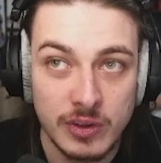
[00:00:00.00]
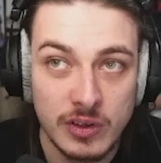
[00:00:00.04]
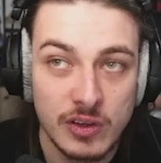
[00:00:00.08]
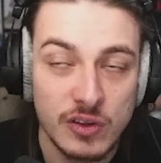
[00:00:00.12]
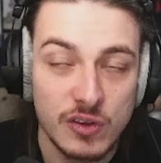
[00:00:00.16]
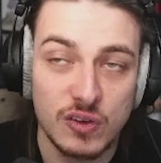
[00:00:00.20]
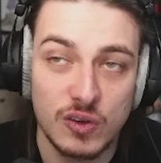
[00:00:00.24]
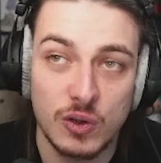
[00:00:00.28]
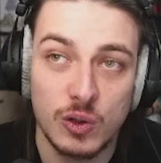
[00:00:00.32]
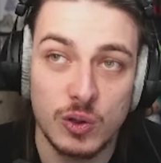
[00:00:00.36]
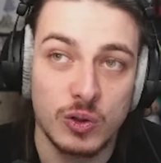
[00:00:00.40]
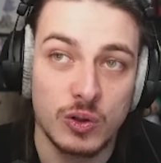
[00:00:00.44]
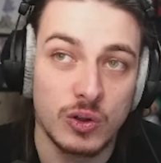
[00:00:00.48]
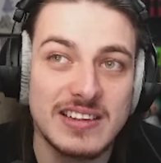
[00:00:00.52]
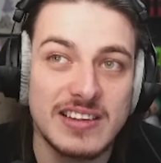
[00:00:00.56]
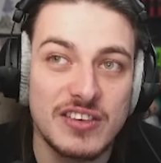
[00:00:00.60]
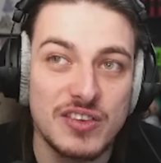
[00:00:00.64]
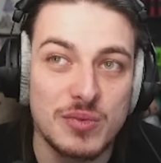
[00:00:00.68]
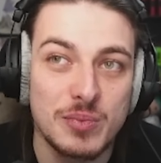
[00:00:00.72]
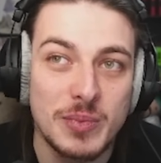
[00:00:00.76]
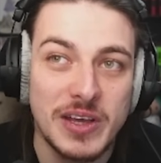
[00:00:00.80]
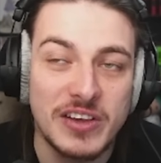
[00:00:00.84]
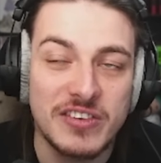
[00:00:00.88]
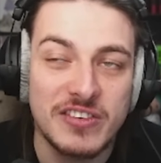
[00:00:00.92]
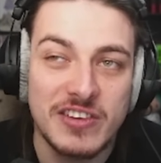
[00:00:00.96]
So it
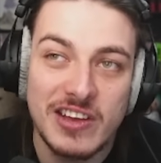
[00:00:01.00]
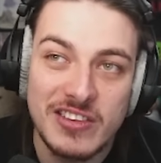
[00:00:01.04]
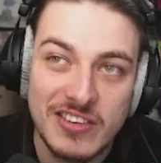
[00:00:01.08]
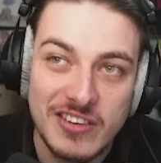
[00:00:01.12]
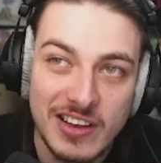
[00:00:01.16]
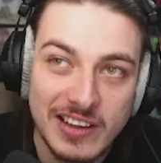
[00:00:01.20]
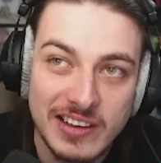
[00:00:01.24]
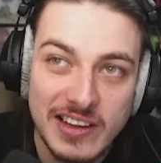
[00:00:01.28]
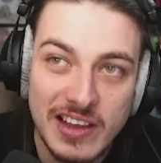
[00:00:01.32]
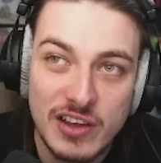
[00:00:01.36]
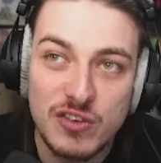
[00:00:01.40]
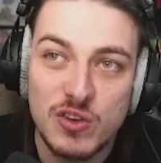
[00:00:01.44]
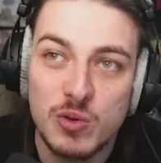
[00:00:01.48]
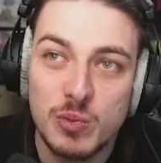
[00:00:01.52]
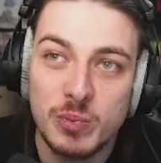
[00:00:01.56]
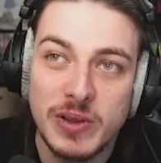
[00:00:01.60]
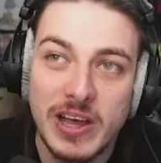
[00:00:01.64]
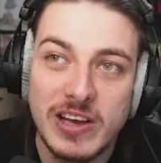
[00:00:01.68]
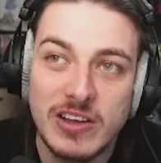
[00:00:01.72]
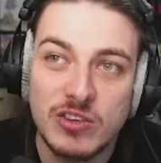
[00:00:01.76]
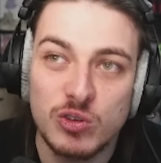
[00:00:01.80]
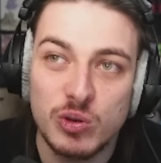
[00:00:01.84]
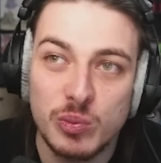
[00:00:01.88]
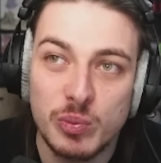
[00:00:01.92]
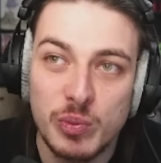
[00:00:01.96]
doesn't make sense unless you
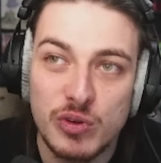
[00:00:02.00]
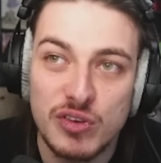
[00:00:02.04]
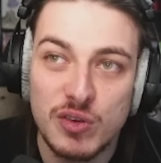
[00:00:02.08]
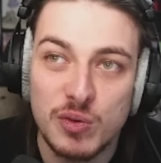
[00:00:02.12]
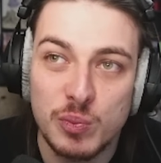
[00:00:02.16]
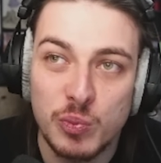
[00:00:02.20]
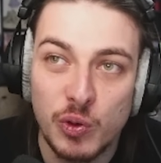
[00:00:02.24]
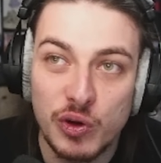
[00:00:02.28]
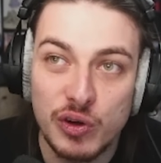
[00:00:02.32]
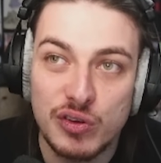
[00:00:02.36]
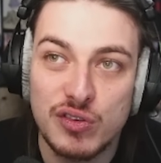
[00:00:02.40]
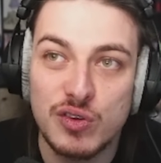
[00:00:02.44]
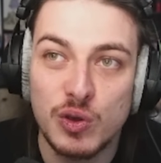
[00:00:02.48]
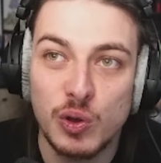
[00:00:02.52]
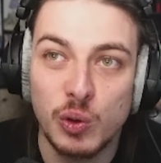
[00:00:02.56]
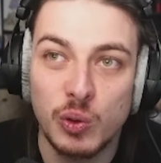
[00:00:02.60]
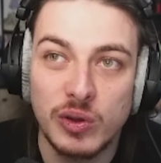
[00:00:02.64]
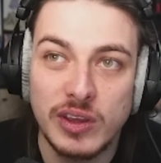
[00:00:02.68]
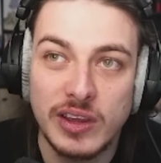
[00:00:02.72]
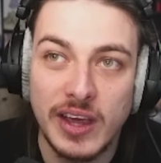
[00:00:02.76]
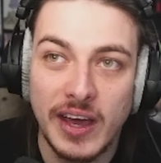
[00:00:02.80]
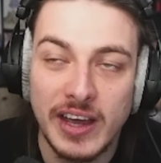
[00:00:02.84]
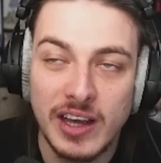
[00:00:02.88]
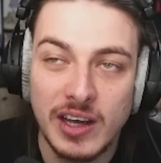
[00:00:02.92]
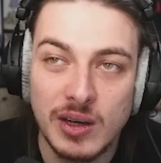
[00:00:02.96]
play triple support solo
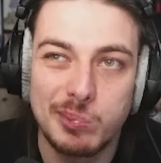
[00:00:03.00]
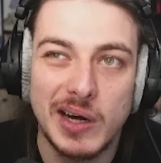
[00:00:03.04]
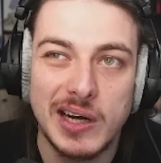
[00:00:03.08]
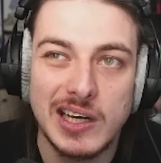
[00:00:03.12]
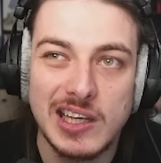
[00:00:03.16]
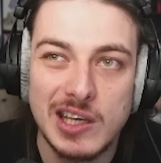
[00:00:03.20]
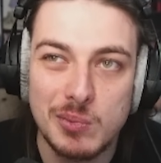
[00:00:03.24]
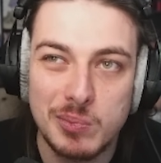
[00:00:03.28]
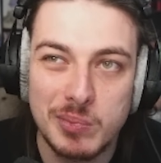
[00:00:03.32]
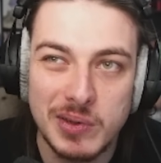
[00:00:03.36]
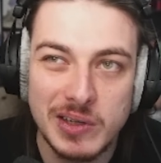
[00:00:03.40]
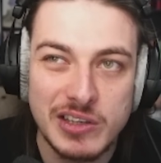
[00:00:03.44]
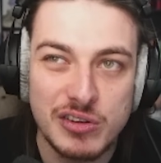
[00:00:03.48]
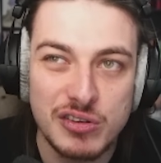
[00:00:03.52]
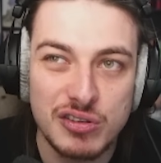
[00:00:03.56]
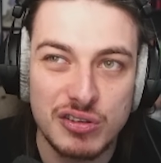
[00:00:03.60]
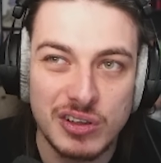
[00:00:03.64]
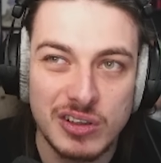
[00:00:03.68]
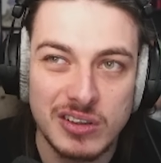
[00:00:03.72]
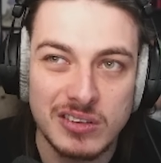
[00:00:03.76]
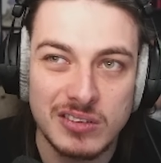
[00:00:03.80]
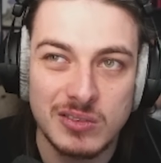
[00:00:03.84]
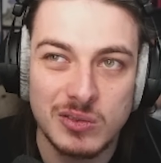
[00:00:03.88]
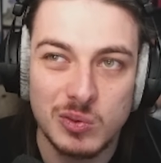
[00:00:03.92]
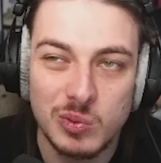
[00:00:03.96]
tank Lucky
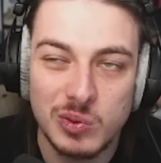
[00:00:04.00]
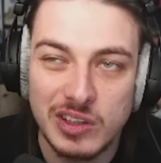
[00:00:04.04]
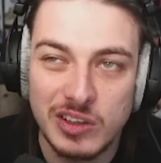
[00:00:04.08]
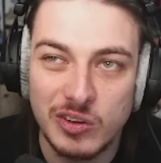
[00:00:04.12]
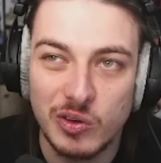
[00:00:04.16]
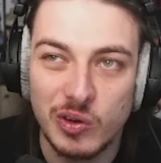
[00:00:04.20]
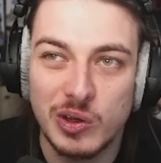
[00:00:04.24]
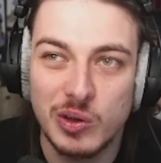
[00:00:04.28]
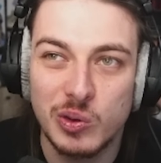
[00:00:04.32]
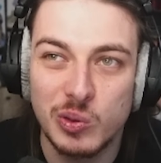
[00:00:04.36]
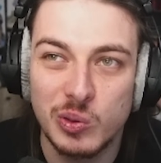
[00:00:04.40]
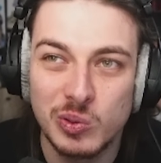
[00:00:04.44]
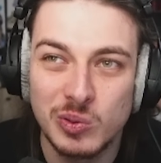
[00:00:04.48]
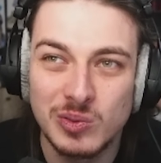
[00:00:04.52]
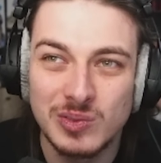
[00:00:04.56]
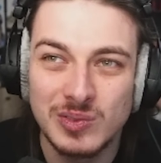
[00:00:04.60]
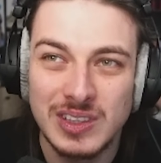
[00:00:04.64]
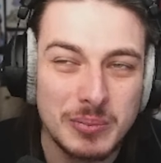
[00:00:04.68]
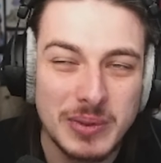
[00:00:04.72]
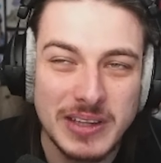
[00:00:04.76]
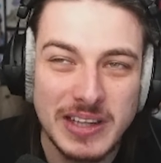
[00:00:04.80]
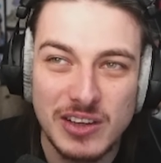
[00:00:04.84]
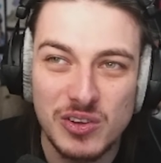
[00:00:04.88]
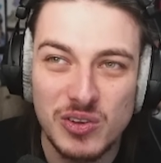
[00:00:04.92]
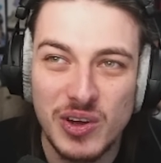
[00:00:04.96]
Punisher with a Raccoon,
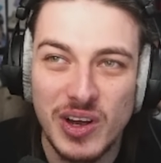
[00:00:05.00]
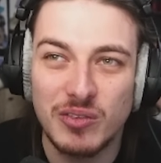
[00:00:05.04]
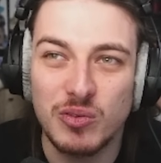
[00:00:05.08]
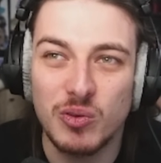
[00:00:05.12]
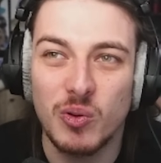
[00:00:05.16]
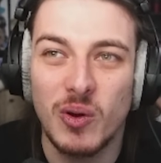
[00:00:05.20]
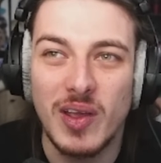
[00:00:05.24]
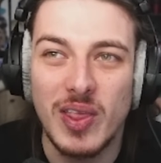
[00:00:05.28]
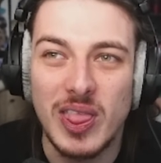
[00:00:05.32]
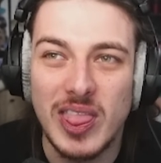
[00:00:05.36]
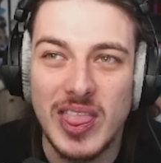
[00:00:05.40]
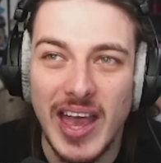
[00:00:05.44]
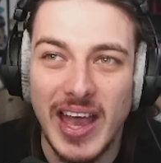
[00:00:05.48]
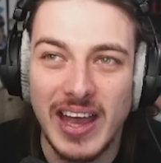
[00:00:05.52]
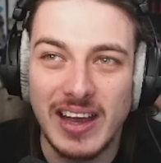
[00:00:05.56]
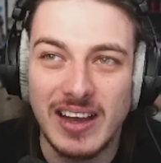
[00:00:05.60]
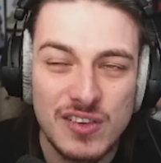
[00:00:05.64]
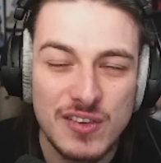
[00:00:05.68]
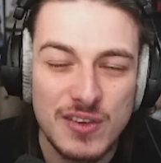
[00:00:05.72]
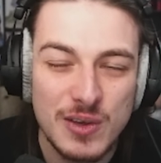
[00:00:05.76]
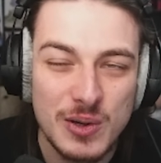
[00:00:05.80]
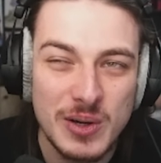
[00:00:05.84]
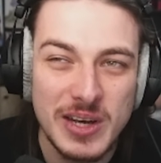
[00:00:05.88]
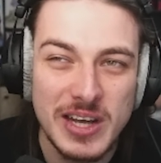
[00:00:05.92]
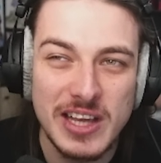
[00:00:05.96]
but then you have one tank,
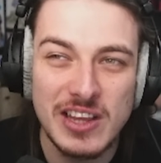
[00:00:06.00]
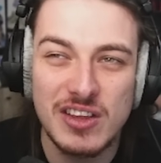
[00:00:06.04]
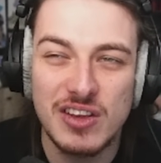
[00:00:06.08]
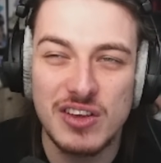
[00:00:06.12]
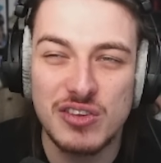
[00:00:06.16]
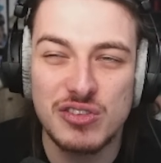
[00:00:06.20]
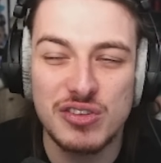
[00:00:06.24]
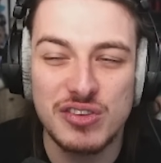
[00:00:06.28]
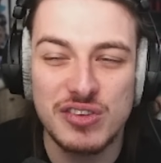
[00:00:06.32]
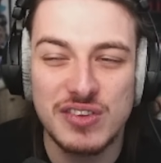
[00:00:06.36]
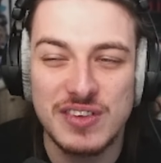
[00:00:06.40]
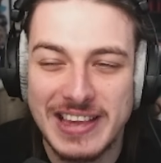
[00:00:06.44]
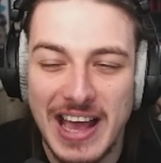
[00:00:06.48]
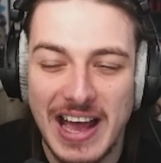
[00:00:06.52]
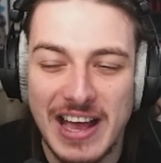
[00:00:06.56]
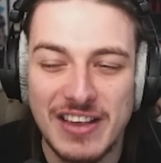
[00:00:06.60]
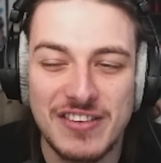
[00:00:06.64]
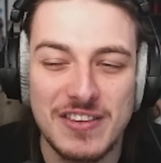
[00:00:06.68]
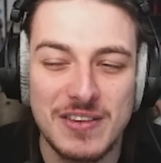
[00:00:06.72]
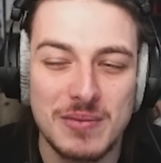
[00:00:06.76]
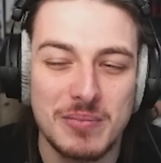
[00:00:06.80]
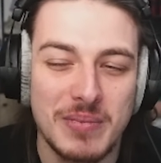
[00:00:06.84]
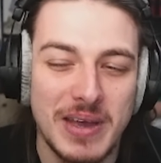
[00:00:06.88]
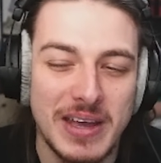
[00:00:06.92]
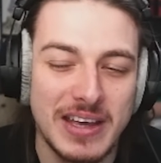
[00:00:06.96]
so it just
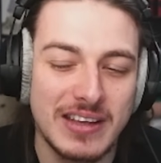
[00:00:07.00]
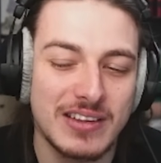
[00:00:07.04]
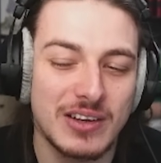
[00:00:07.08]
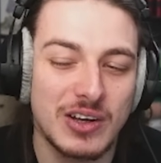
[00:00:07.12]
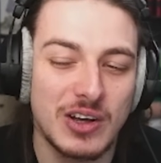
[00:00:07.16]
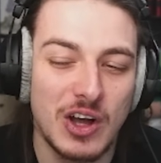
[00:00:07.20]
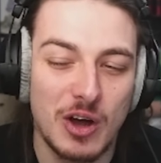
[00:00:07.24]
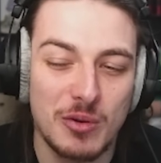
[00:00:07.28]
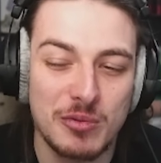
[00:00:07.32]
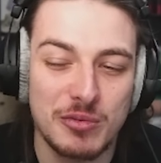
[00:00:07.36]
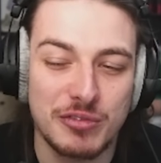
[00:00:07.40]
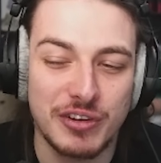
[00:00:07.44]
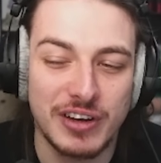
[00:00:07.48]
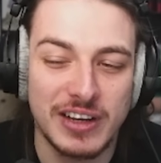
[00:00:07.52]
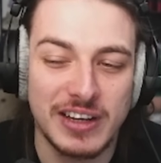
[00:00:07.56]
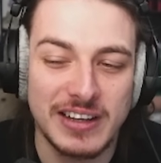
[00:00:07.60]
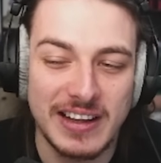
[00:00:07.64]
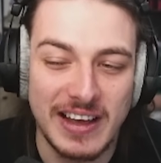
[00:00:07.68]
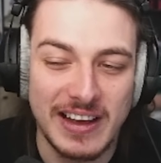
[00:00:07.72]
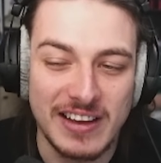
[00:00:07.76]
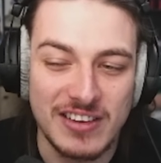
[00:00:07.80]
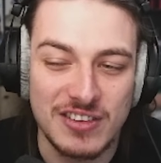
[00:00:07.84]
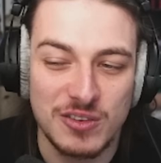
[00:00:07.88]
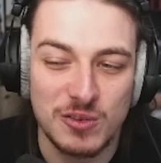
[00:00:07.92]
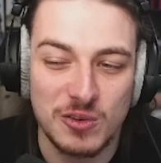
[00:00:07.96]
doesn't make the comp very
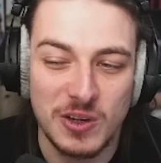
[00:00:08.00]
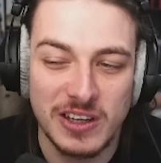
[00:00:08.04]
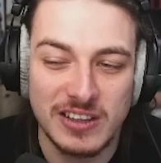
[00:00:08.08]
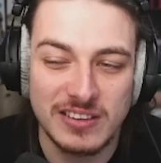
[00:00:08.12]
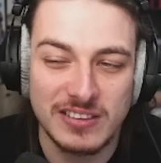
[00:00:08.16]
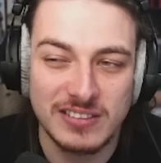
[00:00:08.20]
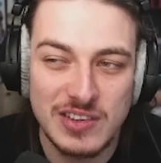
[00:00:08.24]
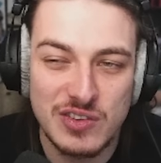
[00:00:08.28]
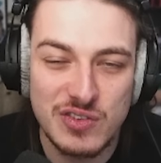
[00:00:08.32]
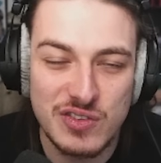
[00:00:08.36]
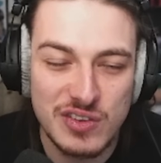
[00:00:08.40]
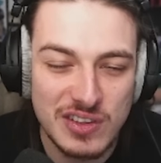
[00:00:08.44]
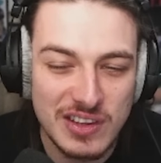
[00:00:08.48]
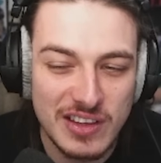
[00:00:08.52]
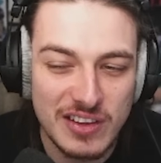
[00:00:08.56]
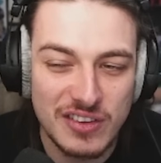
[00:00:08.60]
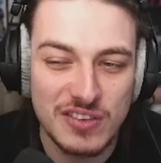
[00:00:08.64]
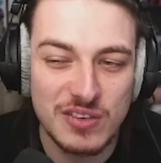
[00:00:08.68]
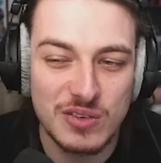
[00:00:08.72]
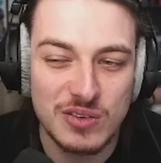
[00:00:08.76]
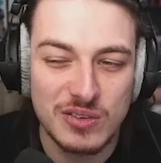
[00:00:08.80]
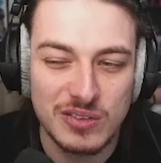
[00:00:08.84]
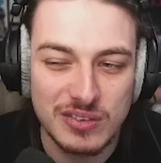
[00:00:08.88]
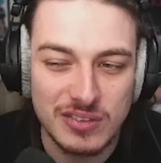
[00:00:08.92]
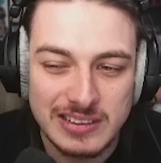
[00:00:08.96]
nice, right? It
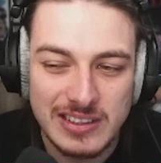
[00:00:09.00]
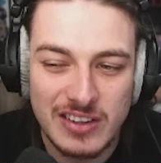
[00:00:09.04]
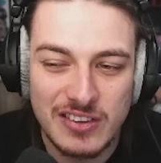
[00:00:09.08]
doesn't